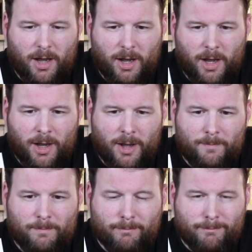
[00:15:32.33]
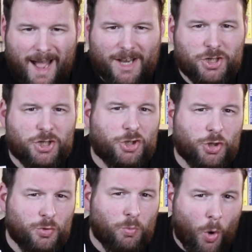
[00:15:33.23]
uh, match
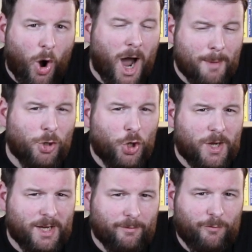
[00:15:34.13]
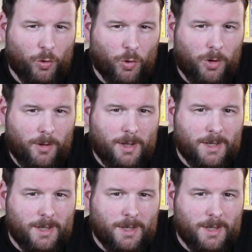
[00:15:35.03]
to what I'm looking for.